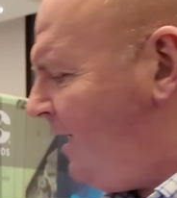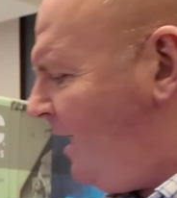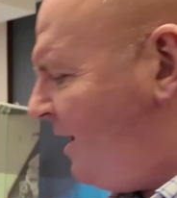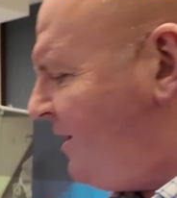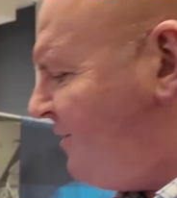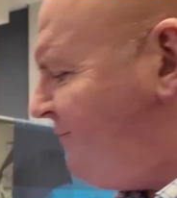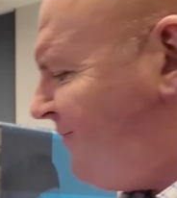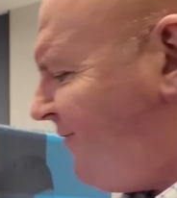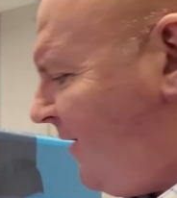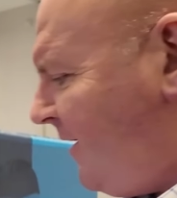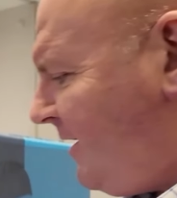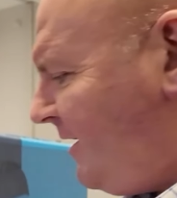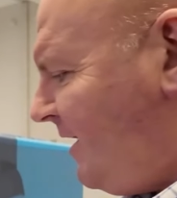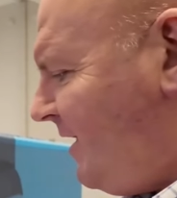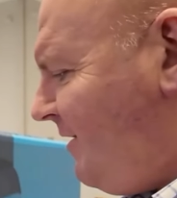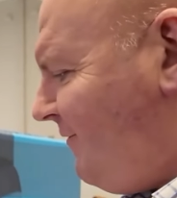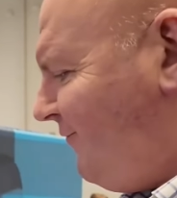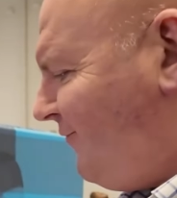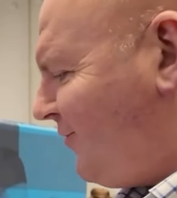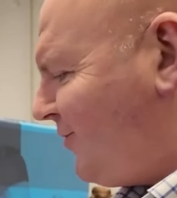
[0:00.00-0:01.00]
And then
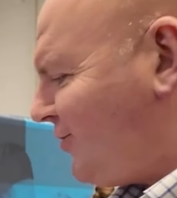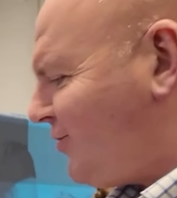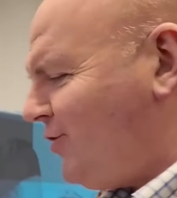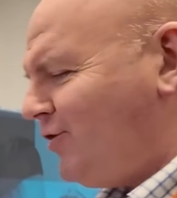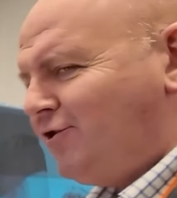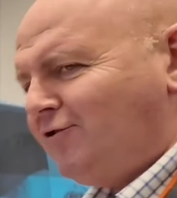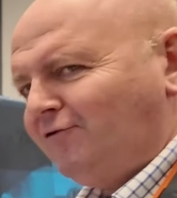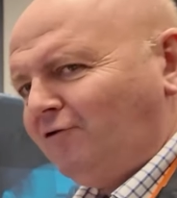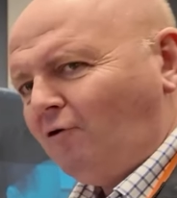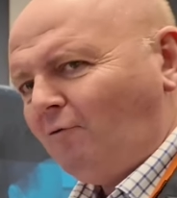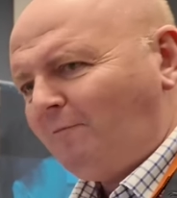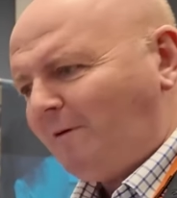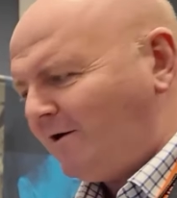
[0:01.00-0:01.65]
finally, for the good of all